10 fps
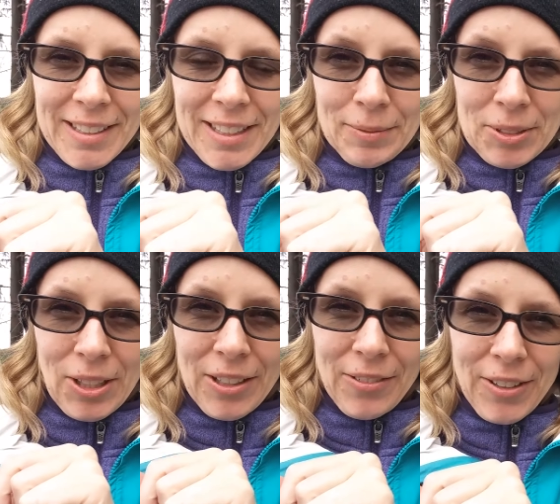Tim's
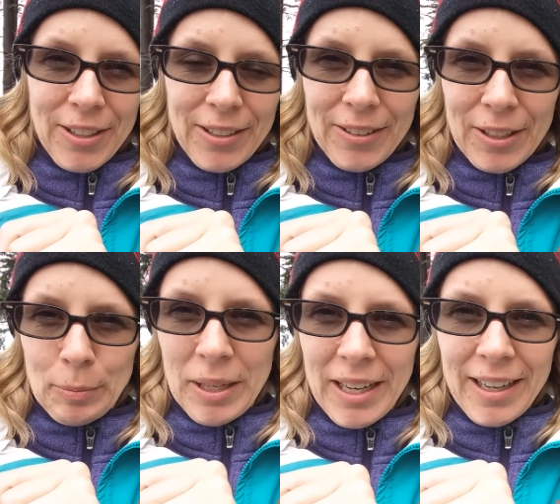gone to figure out where
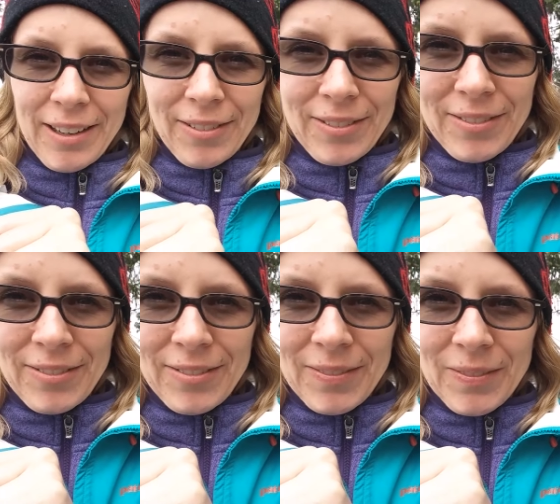to pay
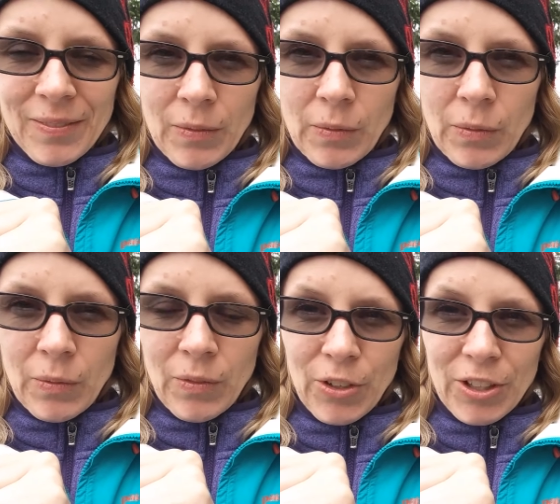
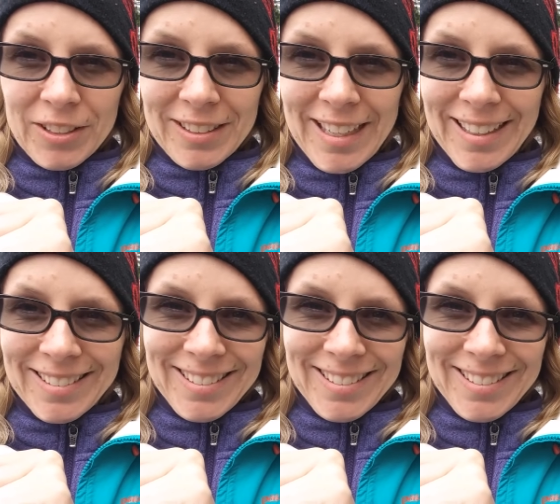for this gas.